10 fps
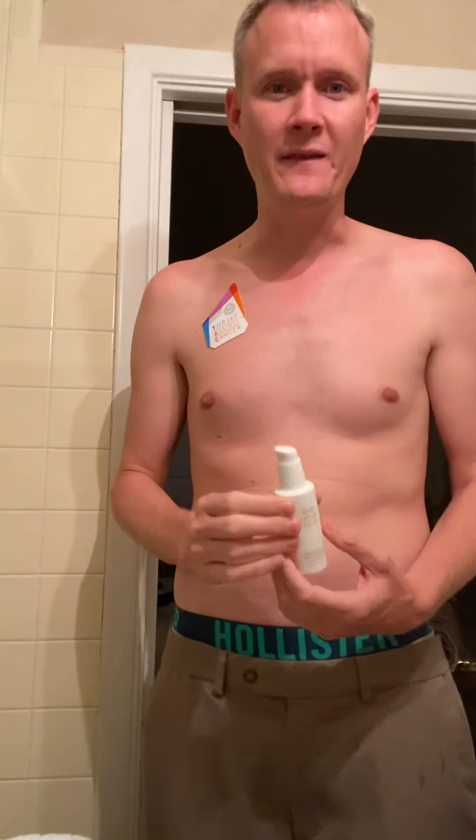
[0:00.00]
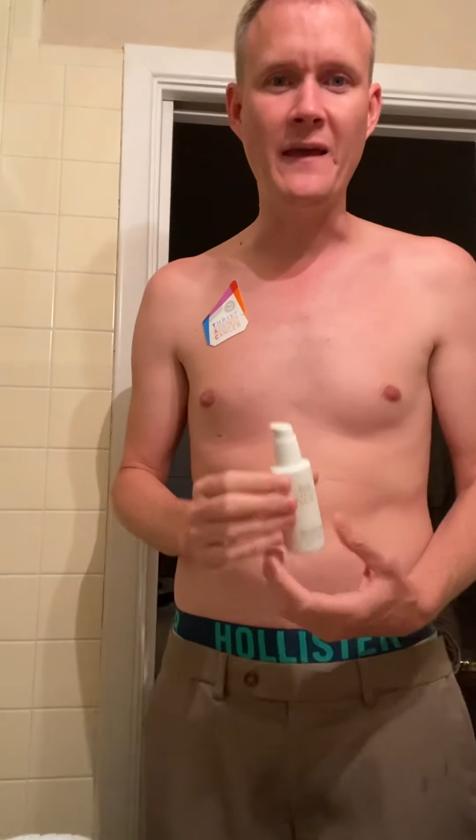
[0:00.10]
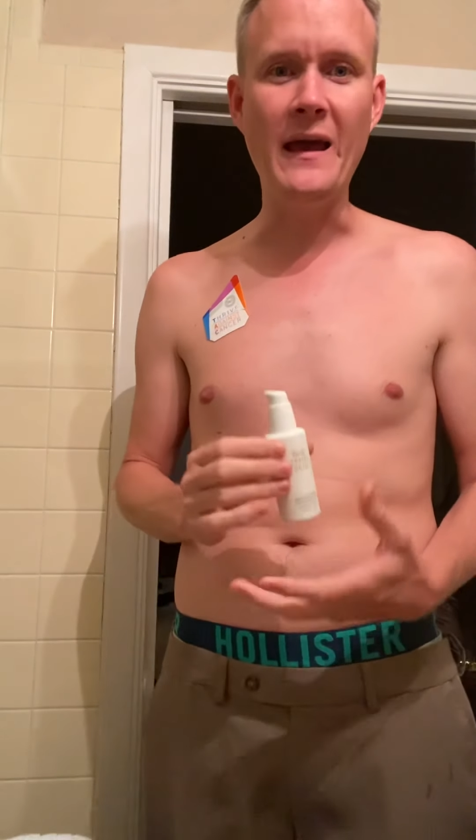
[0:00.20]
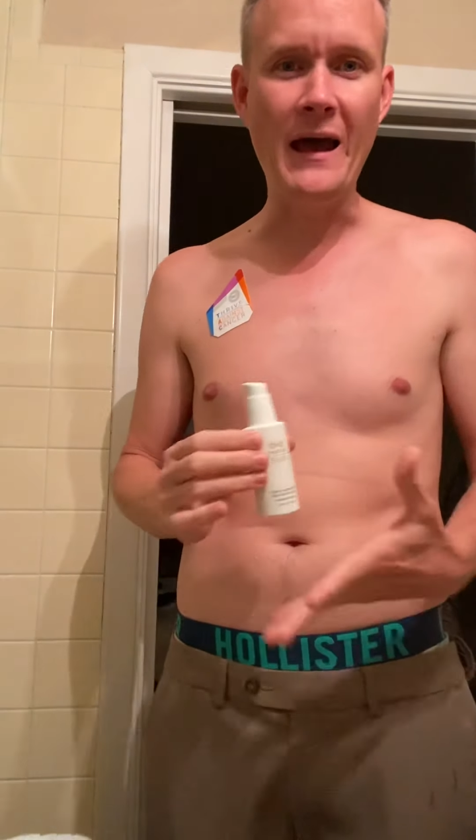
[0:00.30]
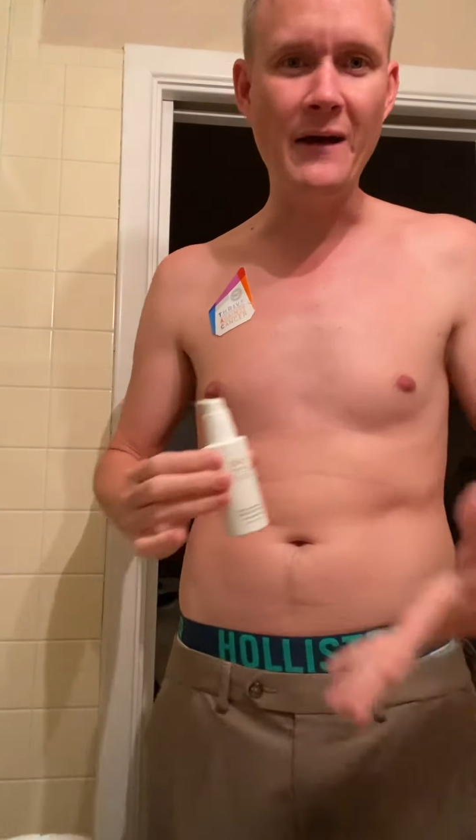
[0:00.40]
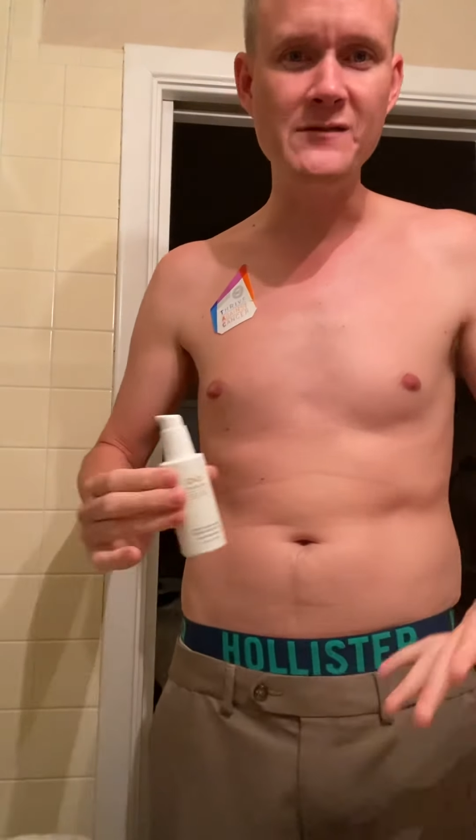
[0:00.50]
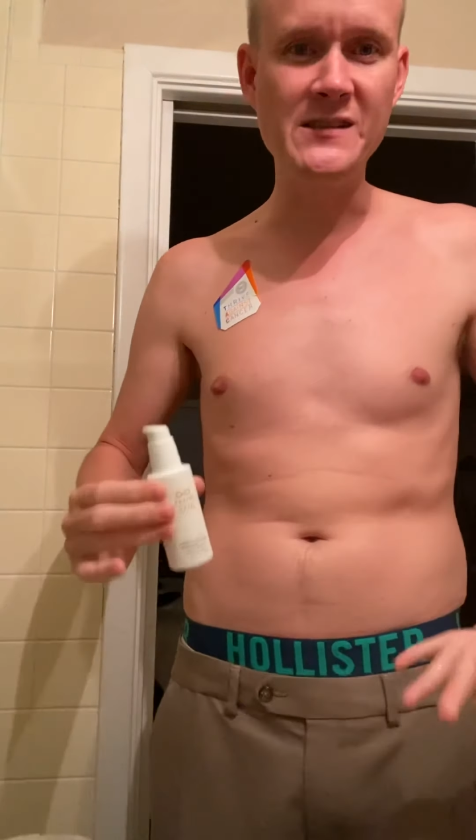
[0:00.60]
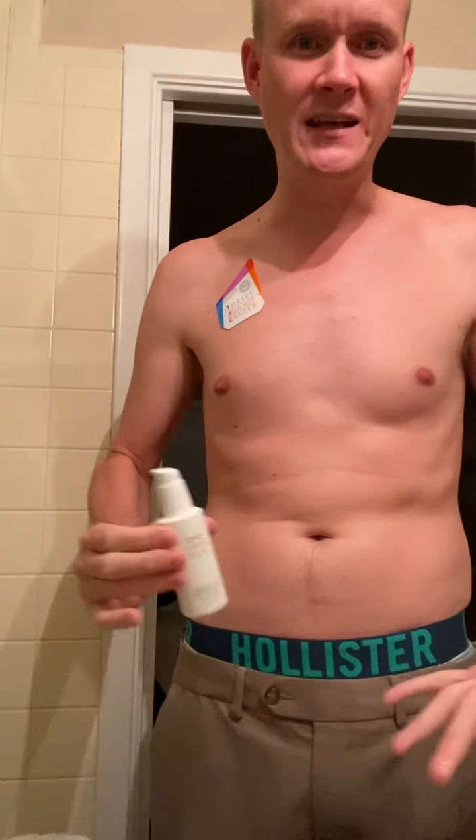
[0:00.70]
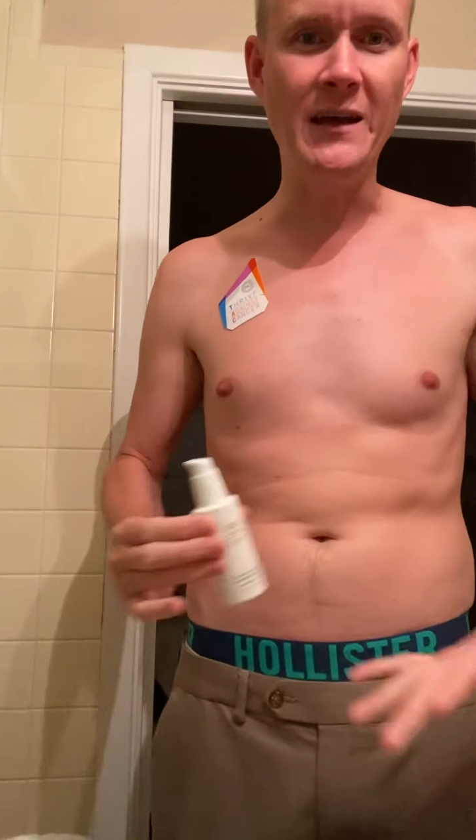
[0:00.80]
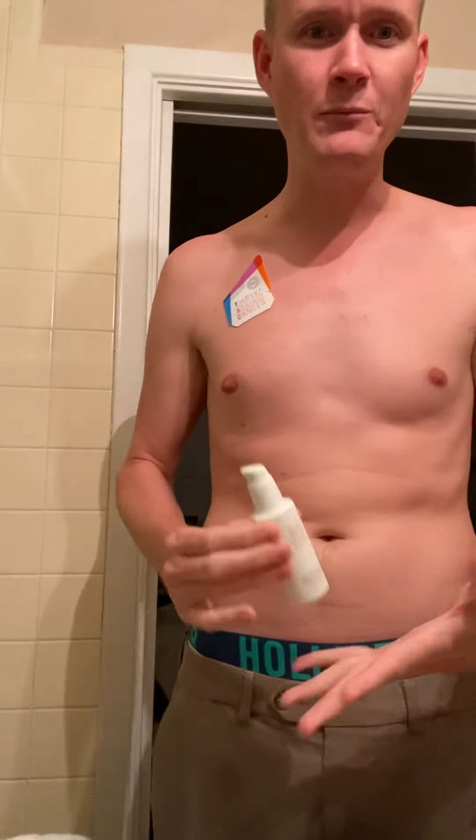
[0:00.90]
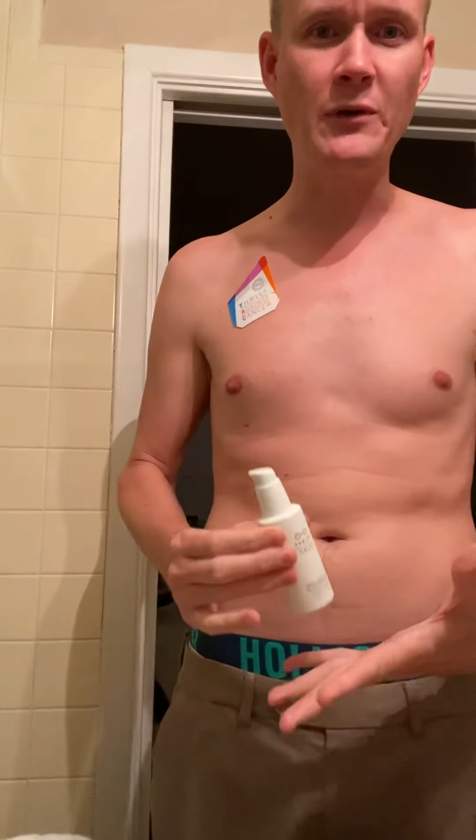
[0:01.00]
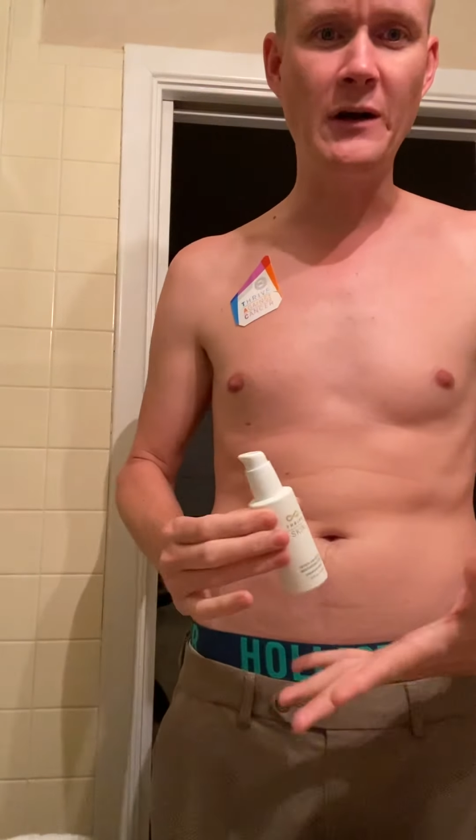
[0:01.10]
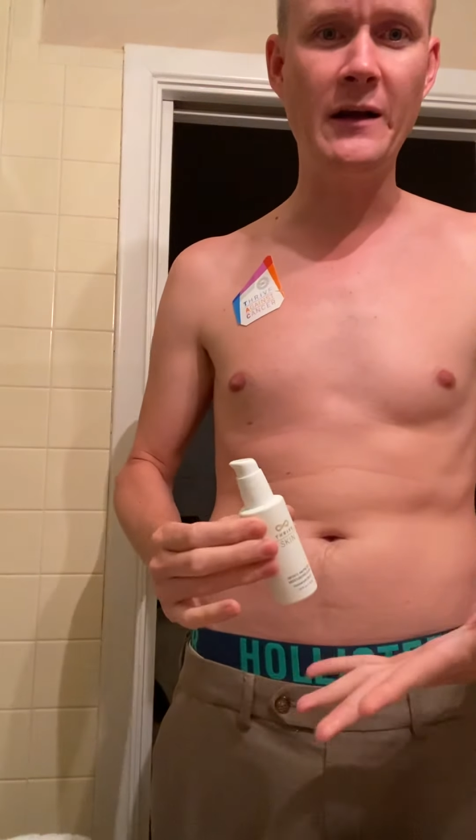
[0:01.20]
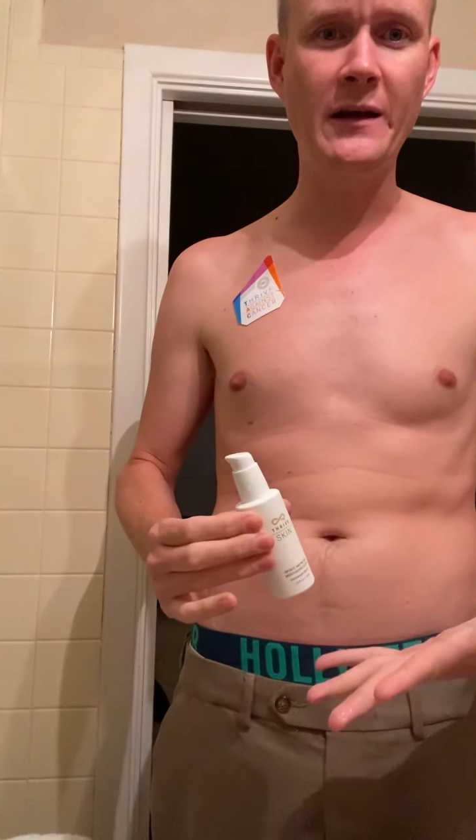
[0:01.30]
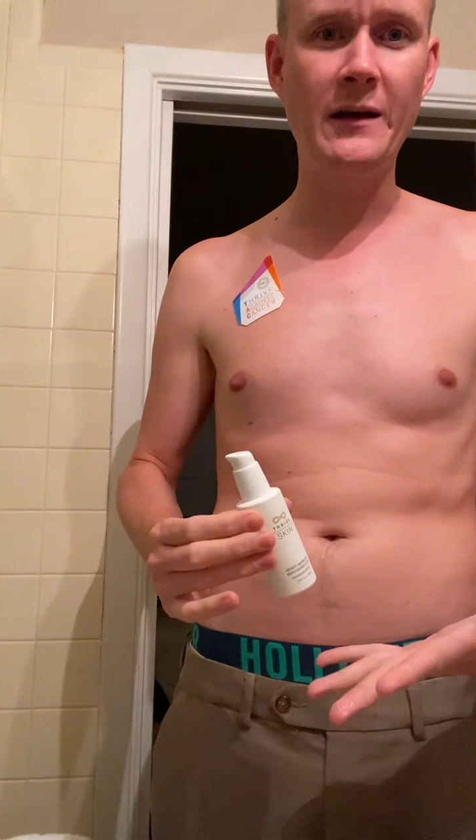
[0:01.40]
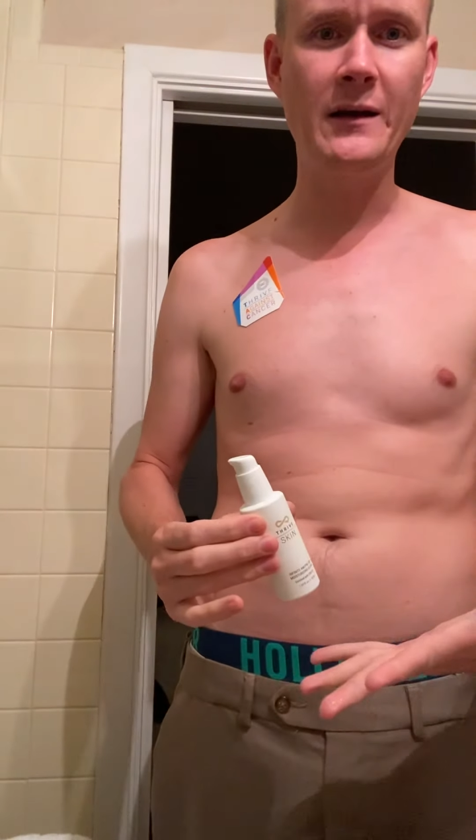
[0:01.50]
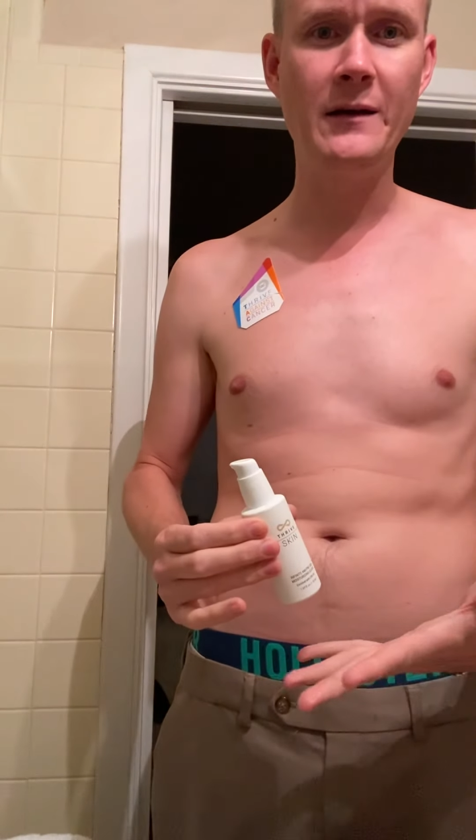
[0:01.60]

they have skin product,